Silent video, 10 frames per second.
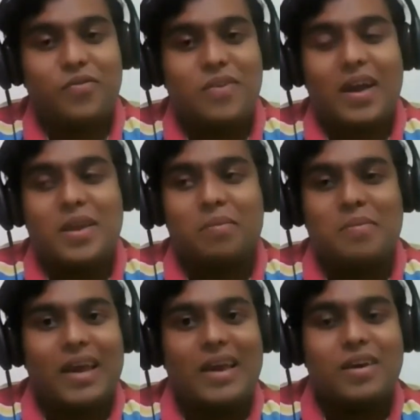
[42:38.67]
Fannie
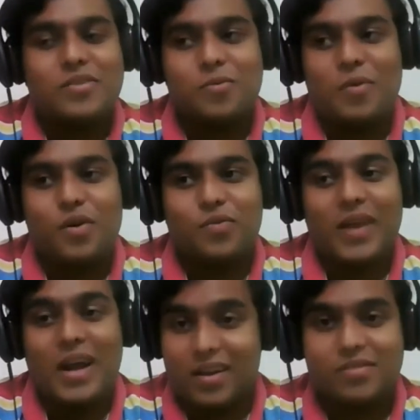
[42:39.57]
Mae is one of
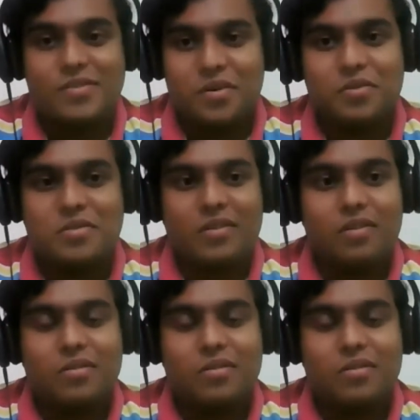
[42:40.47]
that institution.